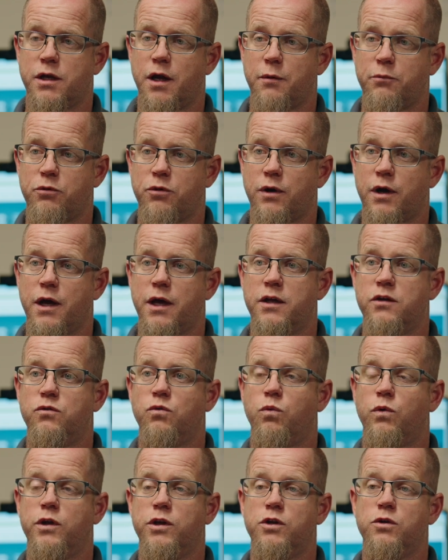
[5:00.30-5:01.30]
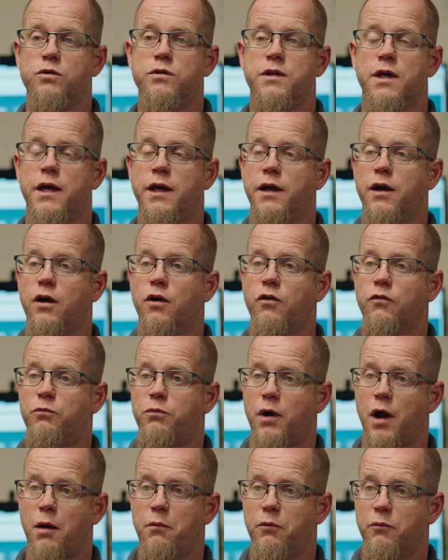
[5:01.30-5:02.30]
upgrades, when you take care of
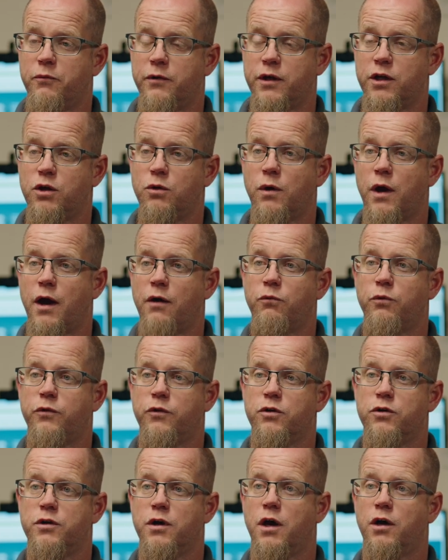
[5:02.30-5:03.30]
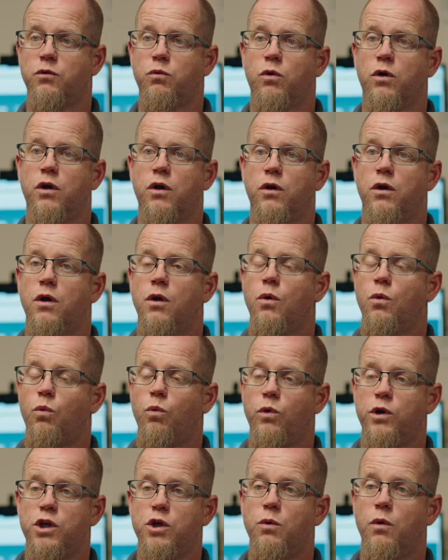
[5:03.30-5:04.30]
problems that you have with your ductwork,
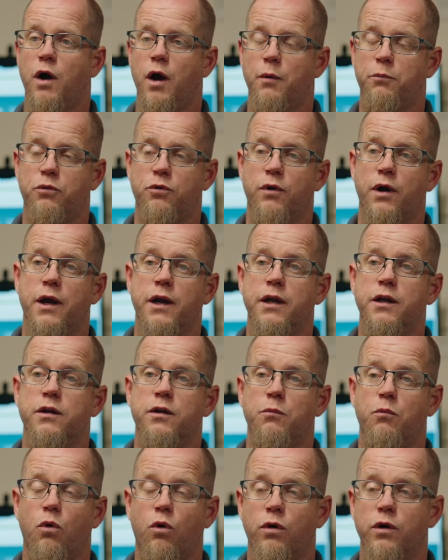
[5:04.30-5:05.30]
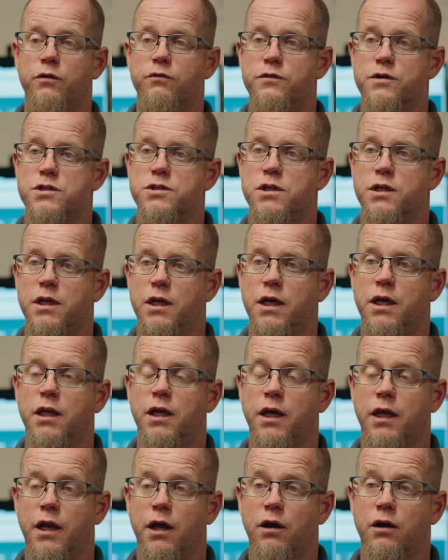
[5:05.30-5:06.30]
When you upgrade into more efficient
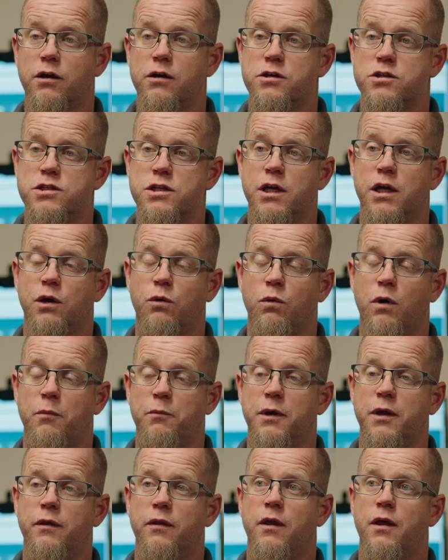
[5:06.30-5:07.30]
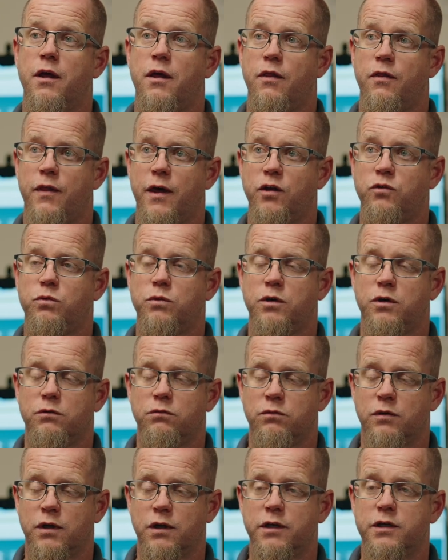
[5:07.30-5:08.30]
heating and air conditioning equipment, that's when you
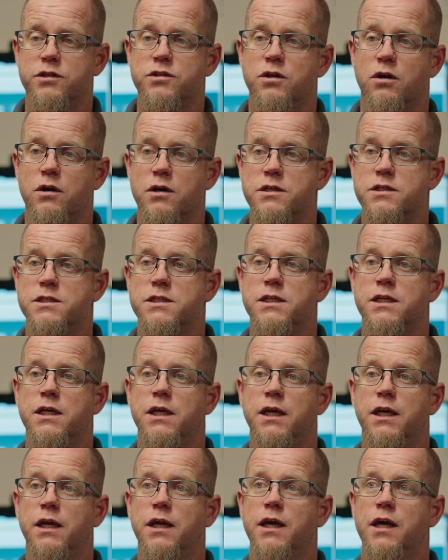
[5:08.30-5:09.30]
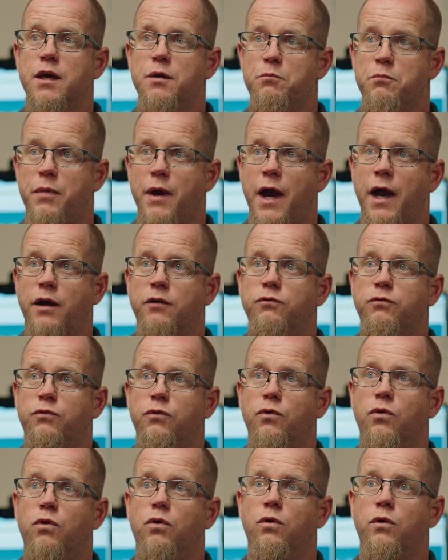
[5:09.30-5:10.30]
really start seeing
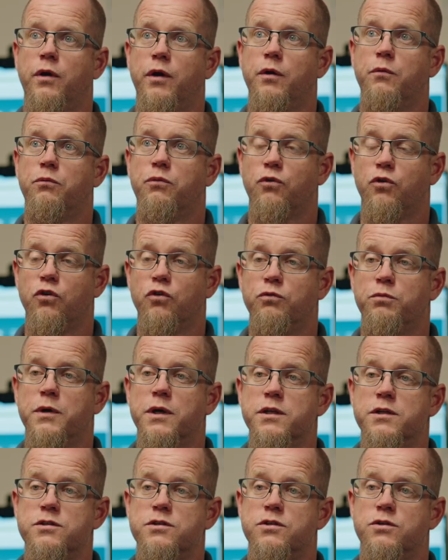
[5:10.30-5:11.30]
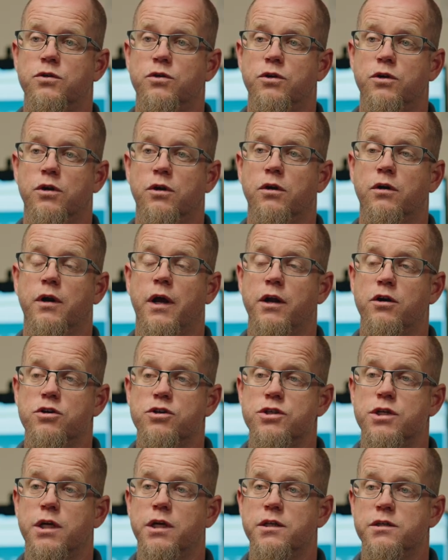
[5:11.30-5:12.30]
impactful improvements to your
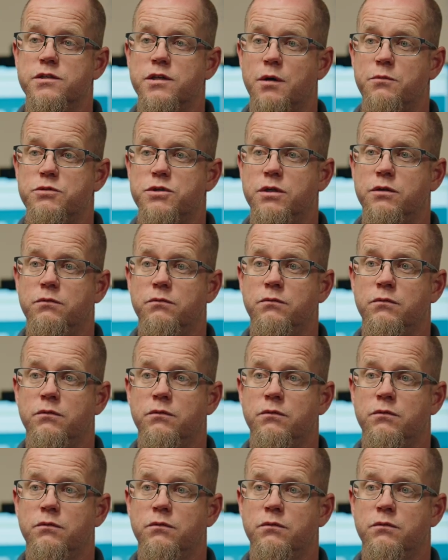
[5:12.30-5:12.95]
energy consumption.